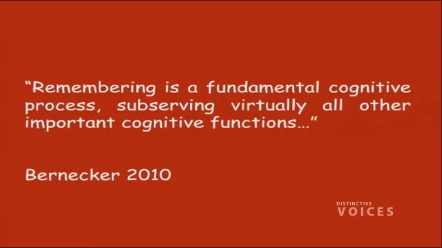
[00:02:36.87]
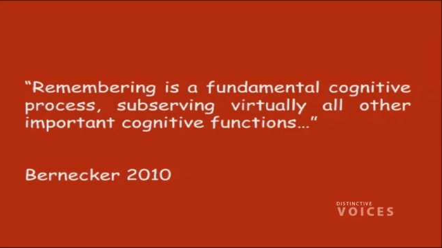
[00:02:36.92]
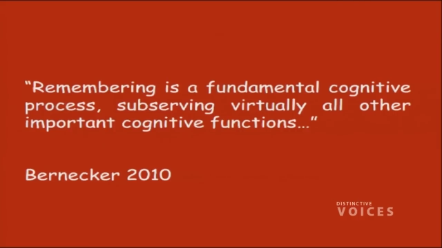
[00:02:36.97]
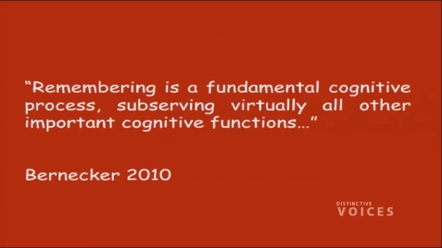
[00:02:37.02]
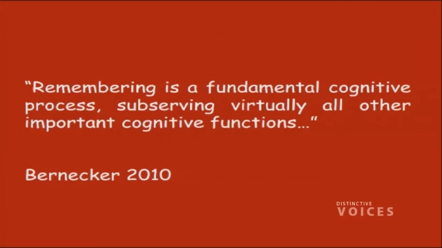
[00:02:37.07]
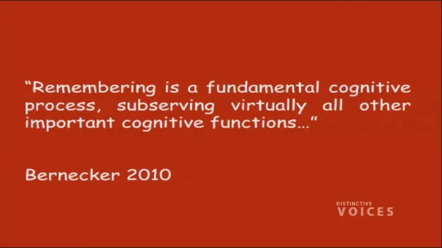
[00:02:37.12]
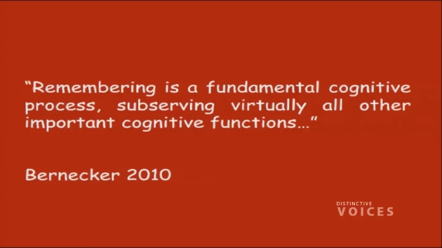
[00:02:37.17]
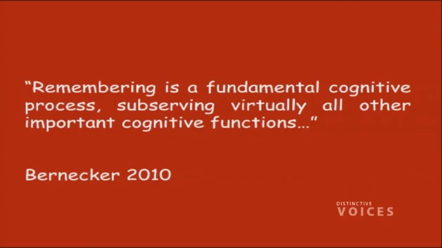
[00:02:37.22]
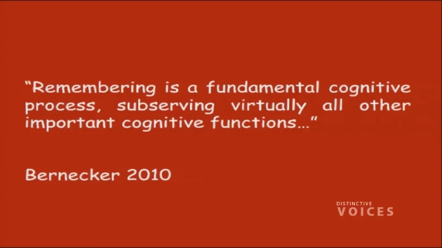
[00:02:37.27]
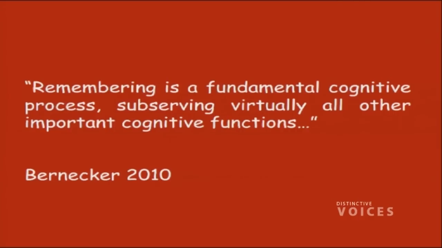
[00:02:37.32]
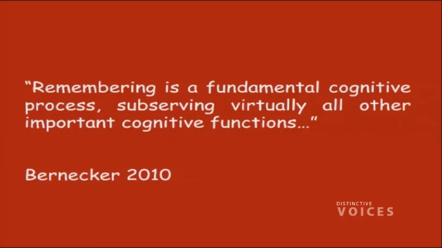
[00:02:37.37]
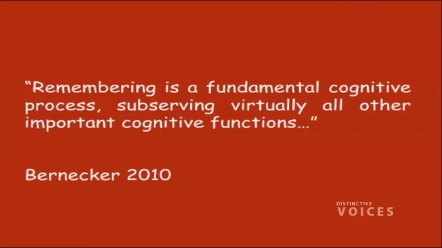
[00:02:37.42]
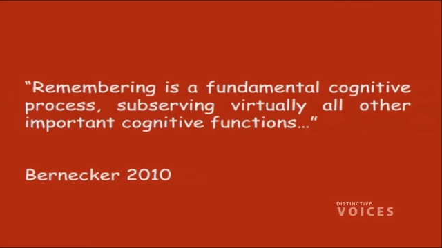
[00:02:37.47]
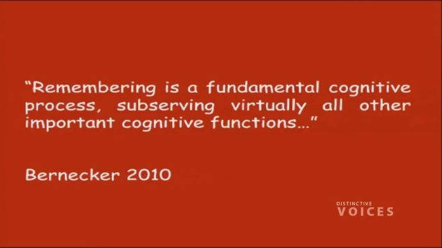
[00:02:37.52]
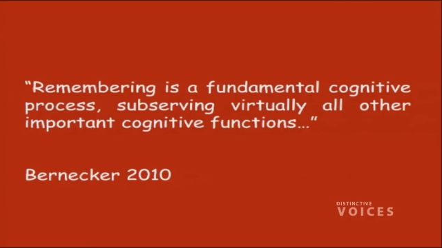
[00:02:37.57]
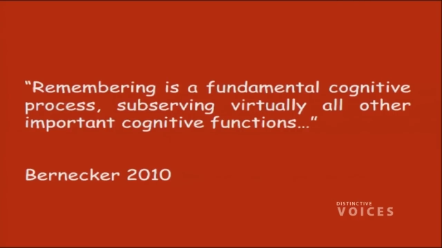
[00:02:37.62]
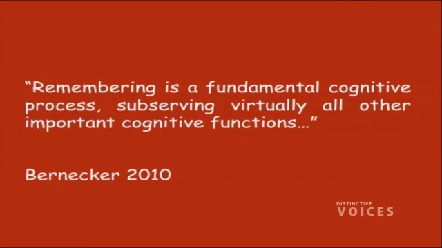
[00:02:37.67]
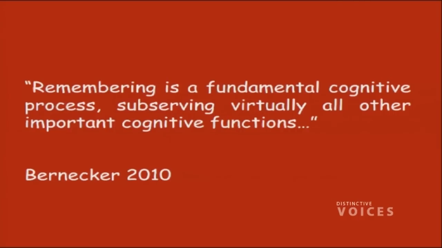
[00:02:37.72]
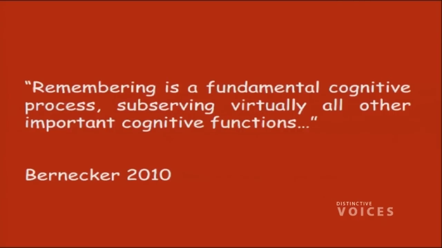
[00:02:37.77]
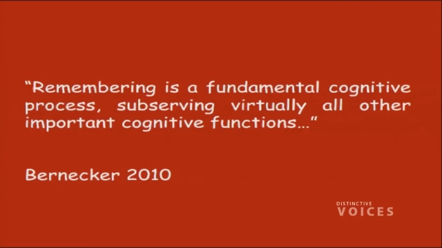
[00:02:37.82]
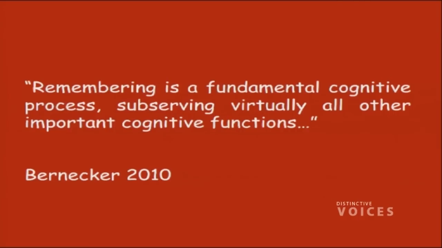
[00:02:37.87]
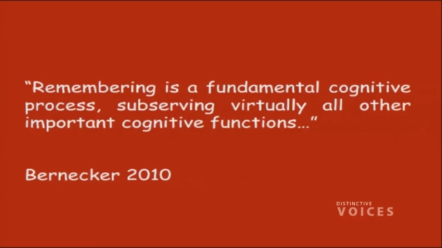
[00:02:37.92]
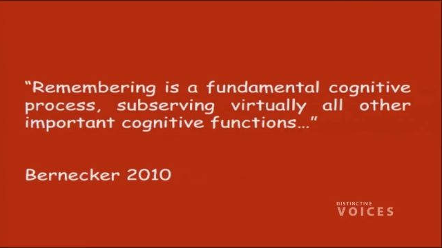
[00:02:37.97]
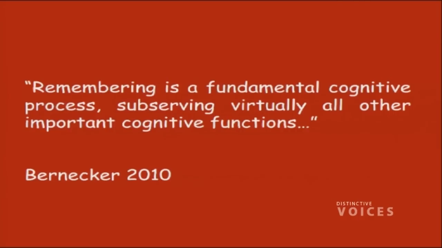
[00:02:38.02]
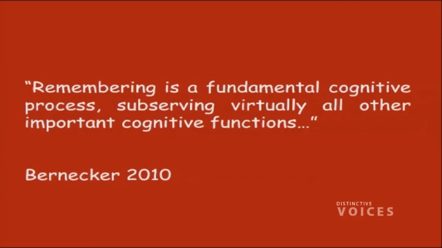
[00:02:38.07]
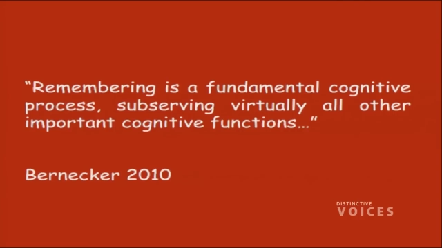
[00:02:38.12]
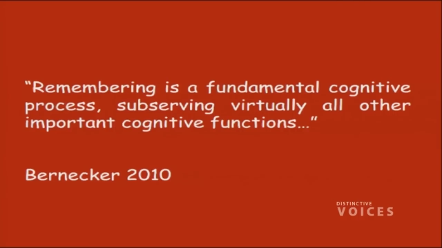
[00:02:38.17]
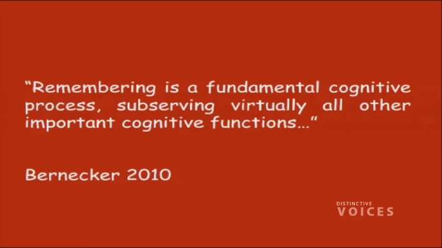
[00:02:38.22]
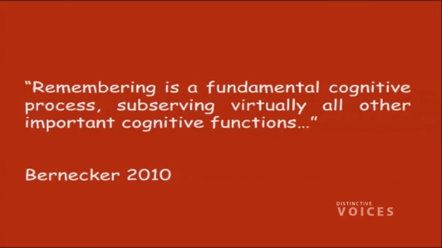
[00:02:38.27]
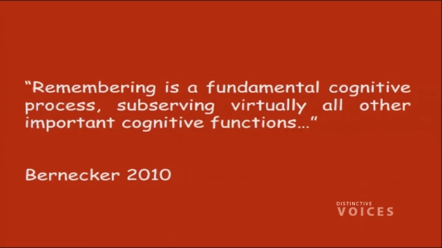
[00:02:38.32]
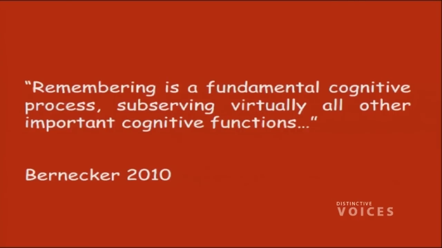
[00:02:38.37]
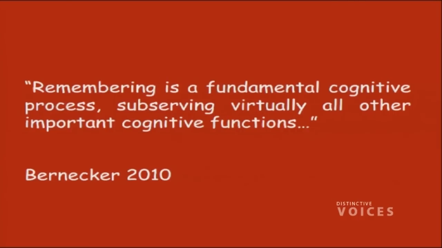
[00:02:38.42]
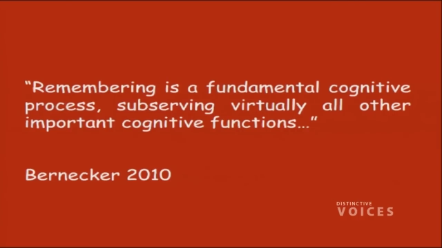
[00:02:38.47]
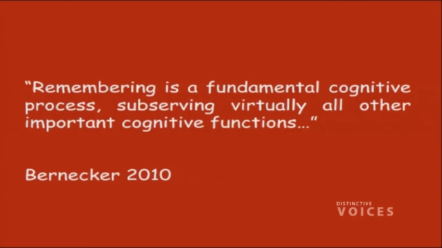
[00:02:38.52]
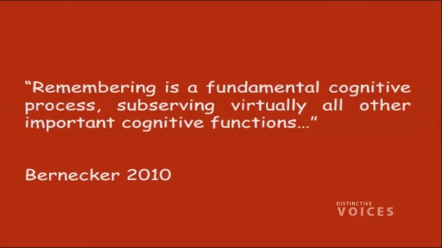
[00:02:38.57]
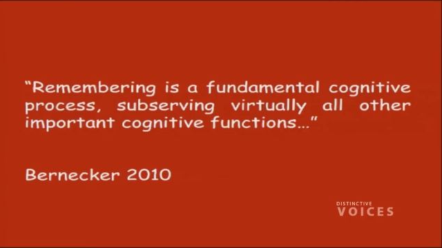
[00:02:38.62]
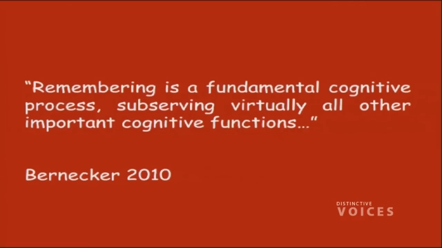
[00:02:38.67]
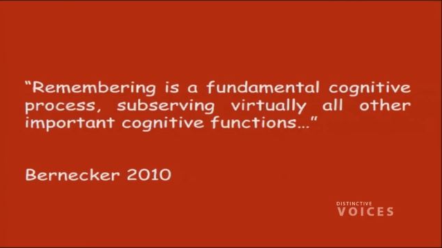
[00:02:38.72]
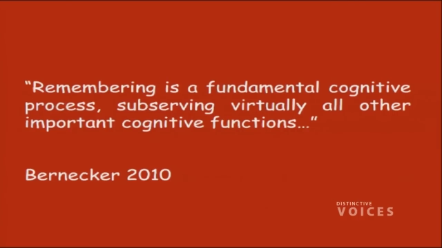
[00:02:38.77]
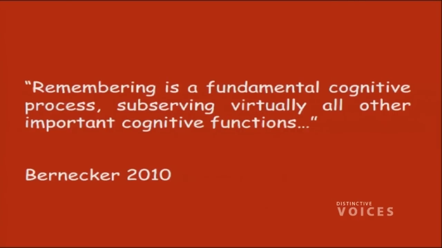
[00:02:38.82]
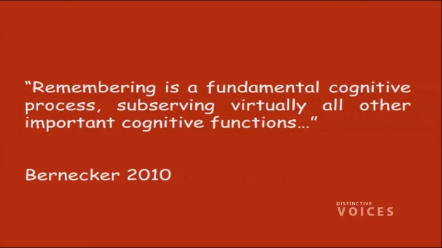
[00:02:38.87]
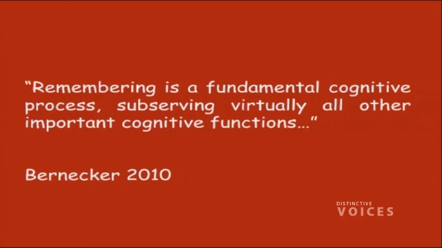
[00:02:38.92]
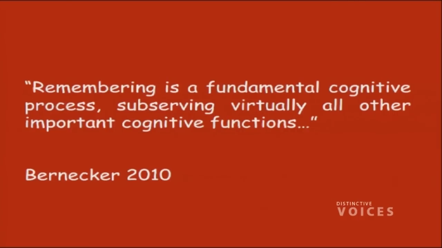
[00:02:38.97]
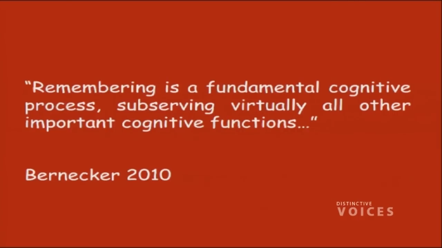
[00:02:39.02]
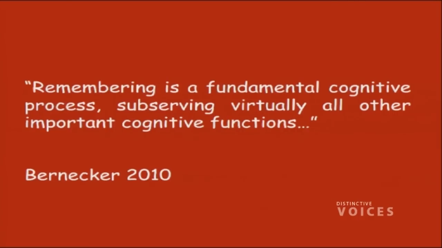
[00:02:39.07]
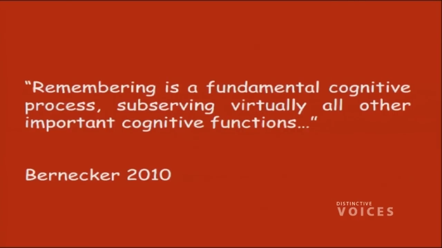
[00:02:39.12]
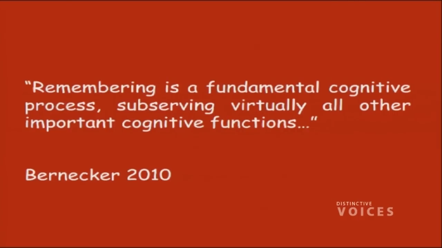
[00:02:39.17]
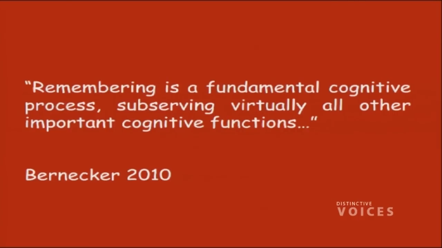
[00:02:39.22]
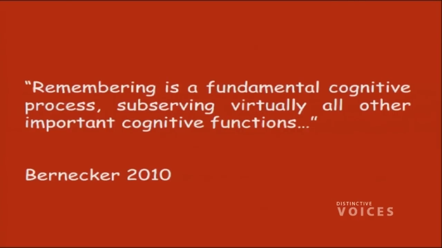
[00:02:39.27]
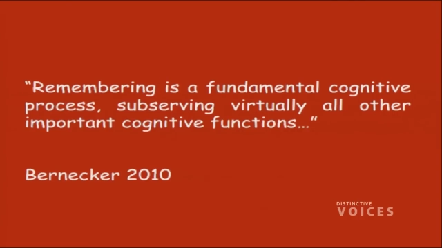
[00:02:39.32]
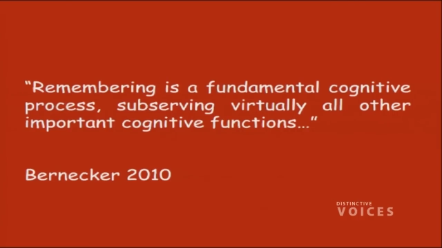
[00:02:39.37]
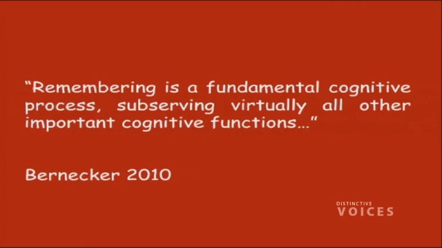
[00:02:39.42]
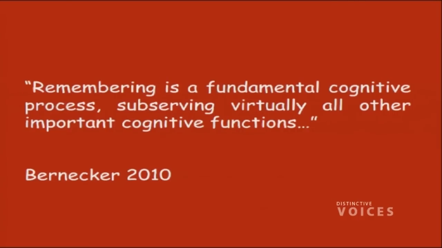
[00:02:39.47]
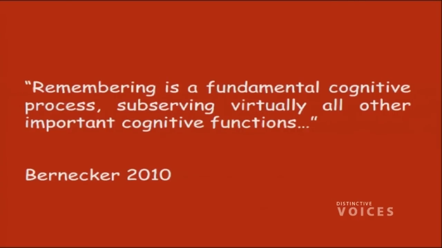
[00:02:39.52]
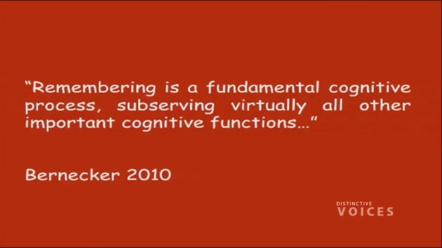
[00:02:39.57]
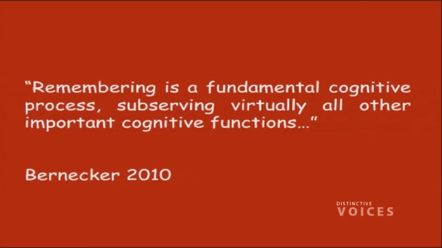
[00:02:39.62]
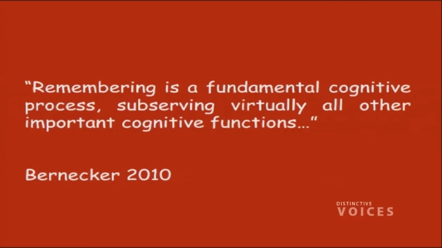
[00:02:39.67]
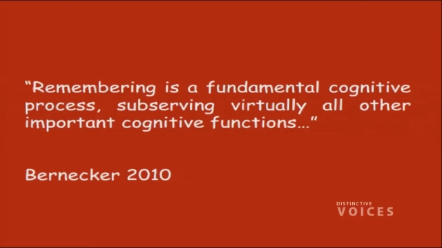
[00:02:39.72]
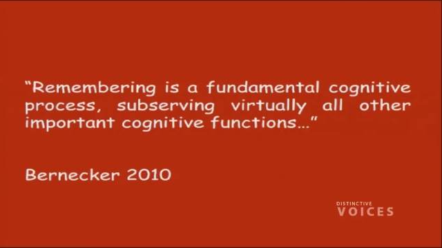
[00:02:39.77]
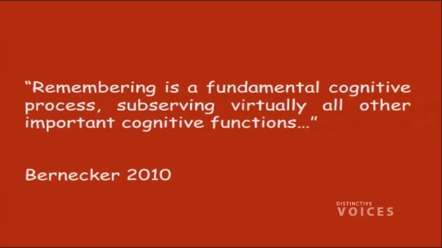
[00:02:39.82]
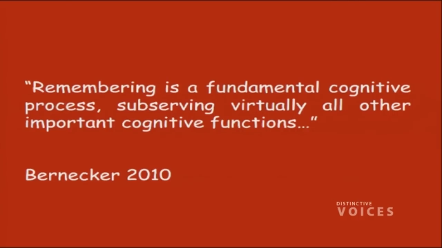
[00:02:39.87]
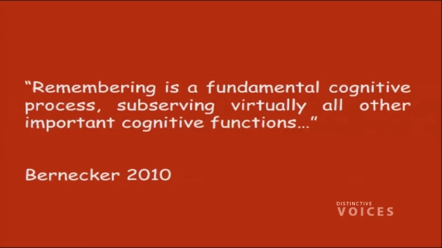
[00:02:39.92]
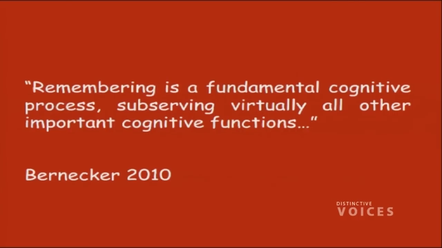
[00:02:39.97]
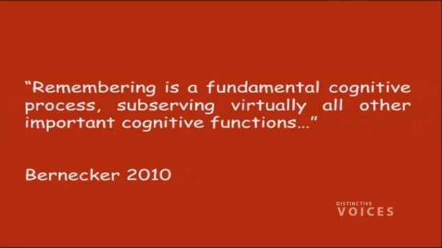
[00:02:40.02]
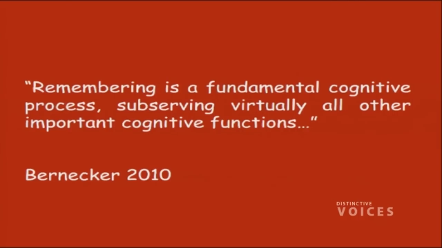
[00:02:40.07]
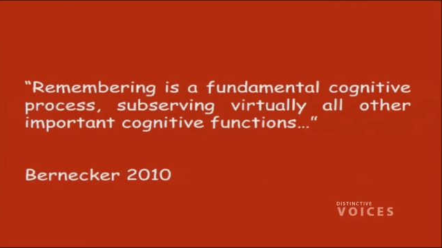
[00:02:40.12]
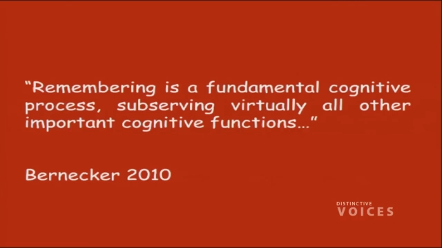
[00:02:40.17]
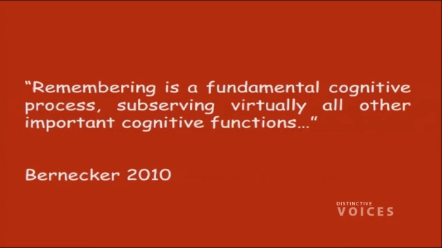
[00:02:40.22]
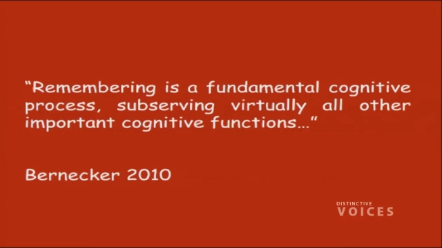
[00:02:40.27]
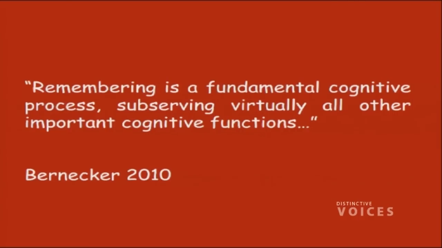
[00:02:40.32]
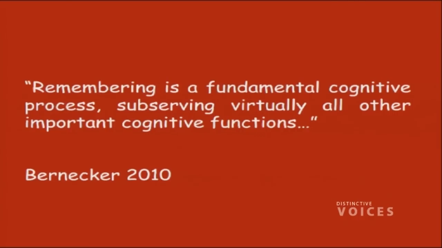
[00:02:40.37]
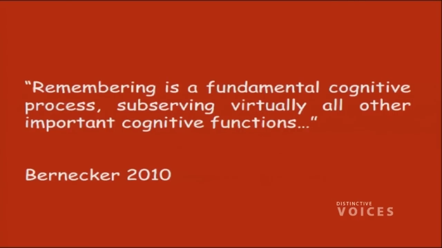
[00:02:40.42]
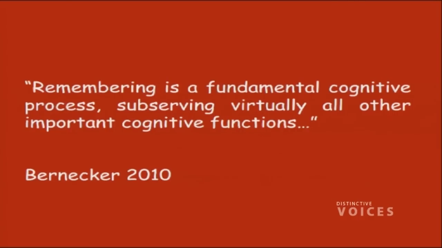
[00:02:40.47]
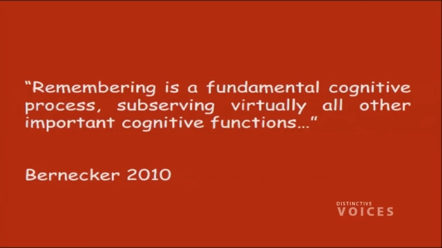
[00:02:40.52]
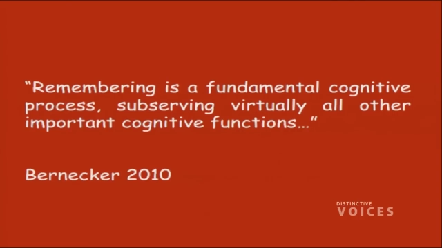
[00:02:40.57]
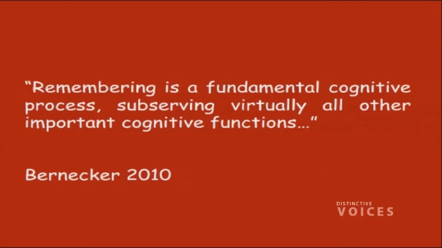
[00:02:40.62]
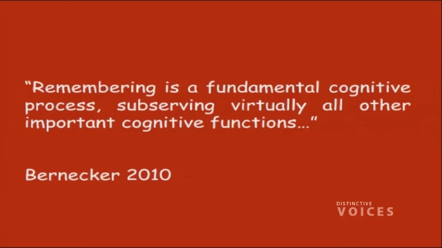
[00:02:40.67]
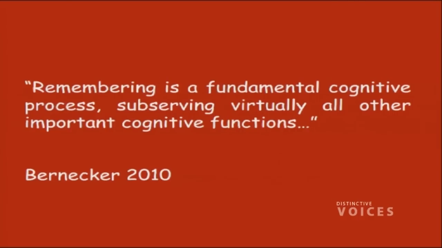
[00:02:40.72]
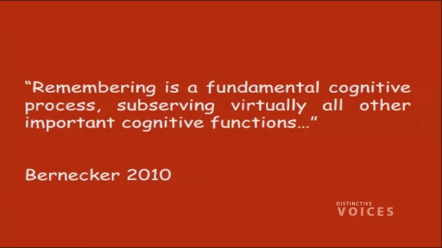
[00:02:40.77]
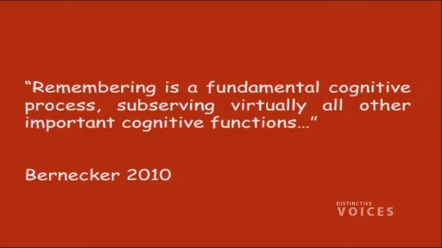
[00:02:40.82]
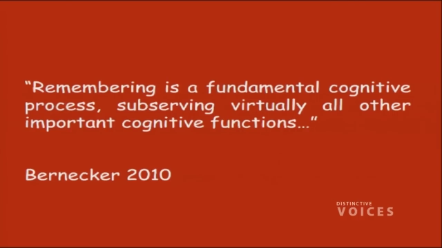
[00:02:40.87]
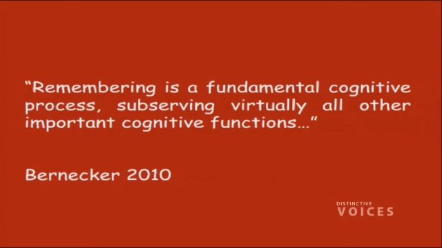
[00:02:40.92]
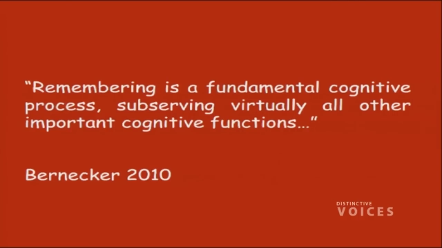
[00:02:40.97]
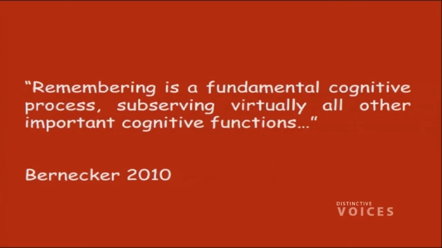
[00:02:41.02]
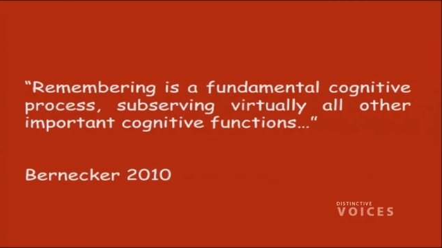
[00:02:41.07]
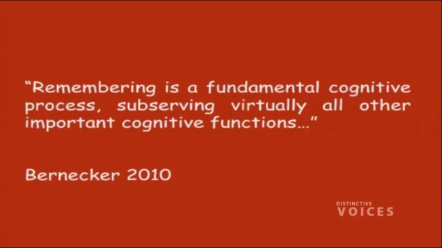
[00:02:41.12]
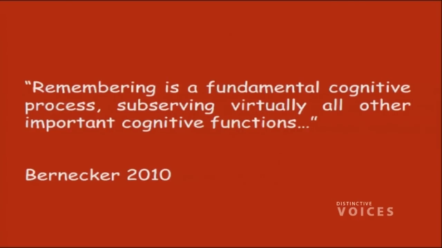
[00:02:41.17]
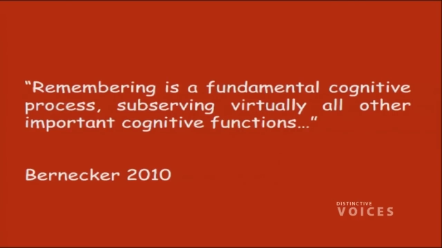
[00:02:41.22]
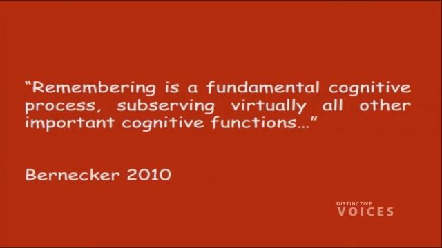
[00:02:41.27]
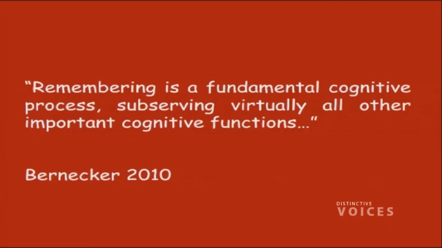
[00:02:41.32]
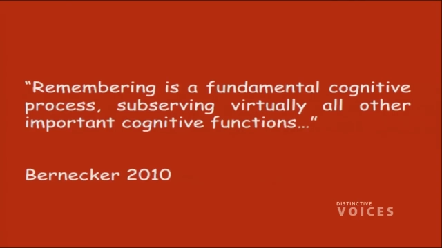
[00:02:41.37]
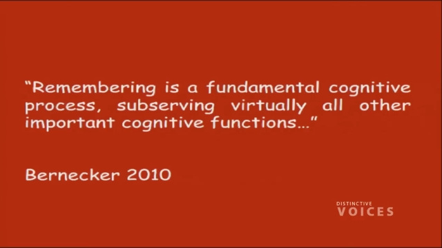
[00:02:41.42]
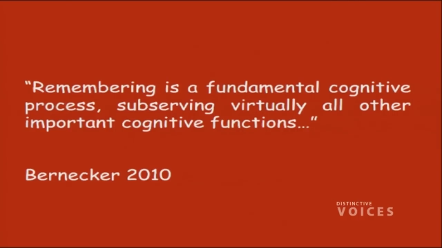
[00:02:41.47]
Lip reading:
Nobody's mouth can be seen.